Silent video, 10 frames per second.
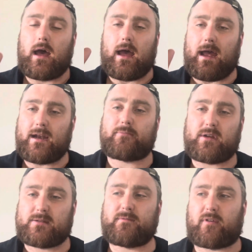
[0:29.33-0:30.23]
anybody
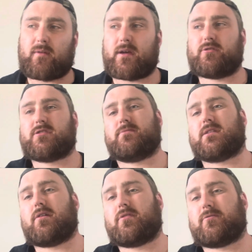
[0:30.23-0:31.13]
who's been following my YouTube, you
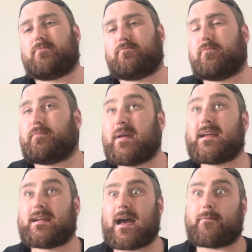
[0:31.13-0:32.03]
know there's
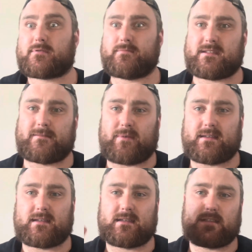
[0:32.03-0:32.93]
big gaps missing
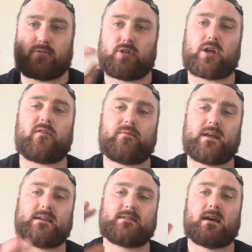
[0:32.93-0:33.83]
basically. So we're going to go from
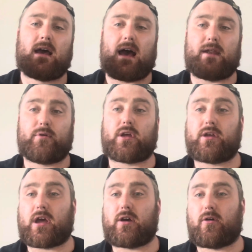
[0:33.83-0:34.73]
this, and then we're going to
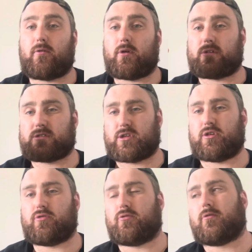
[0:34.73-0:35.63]
go
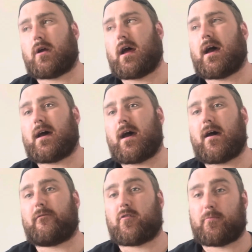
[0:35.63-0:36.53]
to
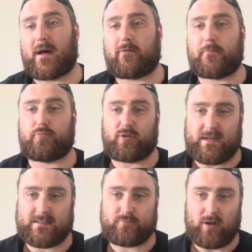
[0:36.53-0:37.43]
full power
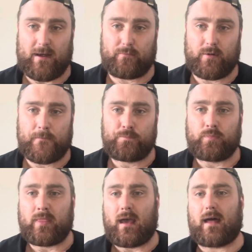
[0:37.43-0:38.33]
Brits prep,
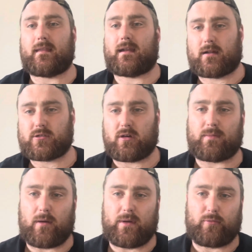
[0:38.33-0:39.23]
and then I'll talk
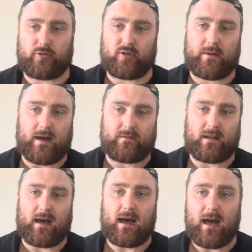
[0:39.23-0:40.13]
about a bit what's coming after
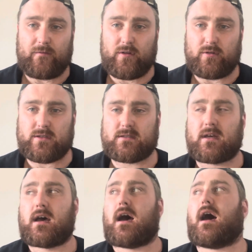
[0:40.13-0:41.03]
that afterwards.
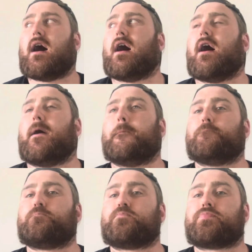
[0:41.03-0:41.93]

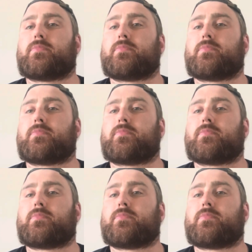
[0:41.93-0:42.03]
So